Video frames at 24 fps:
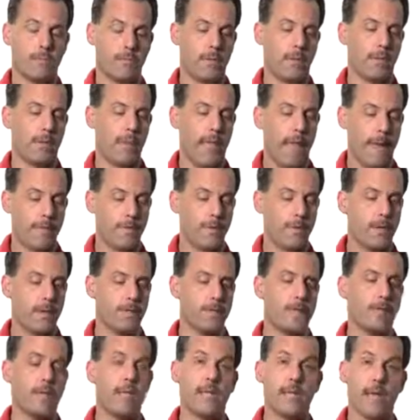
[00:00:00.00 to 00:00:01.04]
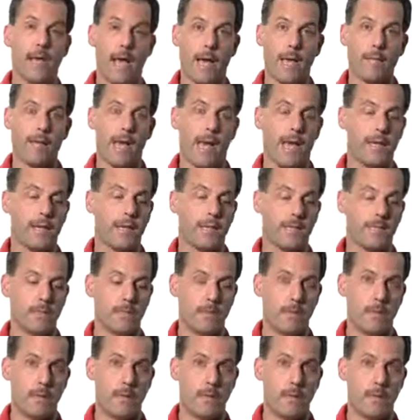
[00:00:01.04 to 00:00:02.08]
They're LabQuests that the iPad can
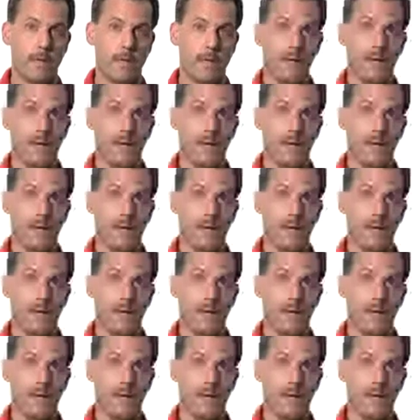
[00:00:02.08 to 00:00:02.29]
see.